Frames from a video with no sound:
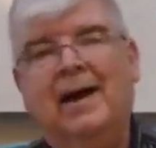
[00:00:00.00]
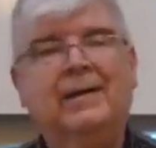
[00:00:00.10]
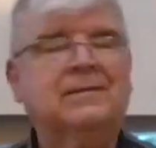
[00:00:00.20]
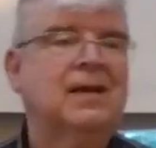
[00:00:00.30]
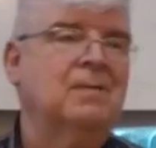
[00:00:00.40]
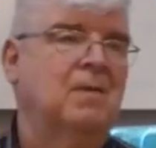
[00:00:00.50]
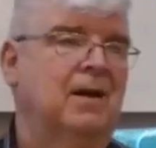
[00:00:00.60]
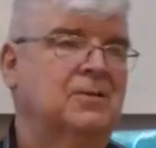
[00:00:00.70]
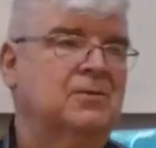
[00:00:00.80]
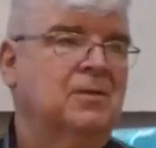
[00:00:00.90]
uh,
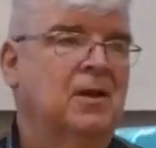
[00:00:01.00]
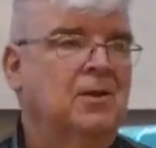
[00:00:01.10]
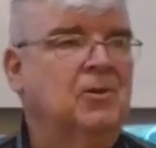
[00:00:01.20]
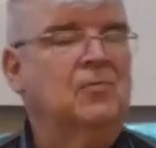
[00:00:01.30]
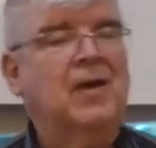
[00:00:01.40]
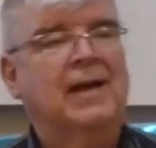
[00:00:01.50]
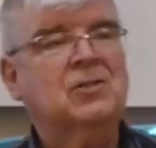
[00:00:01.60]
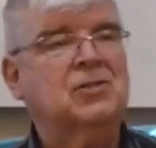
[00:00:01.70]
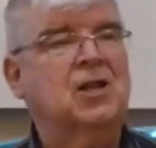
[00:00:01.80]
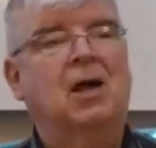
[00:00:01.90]
Tammuz. You've
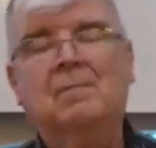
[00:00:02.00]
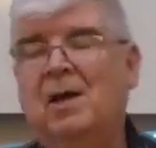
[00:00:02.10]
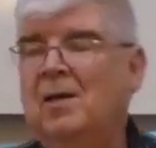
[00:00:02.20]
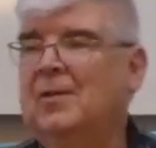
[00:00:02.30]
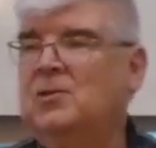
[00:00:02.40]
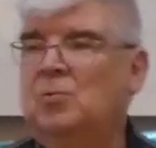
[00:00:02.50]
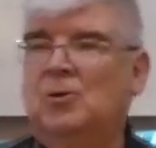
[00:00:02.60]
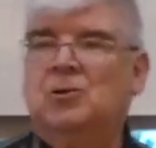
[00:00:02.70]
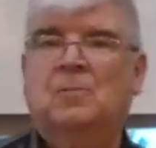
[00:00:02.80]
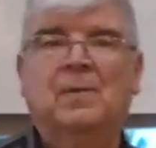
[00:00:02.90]
got some that's
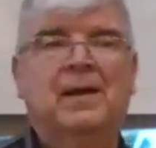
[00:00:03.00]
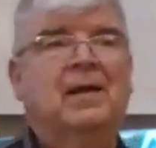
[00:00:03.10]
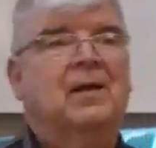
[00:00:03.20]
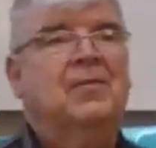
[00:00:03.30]
worshiping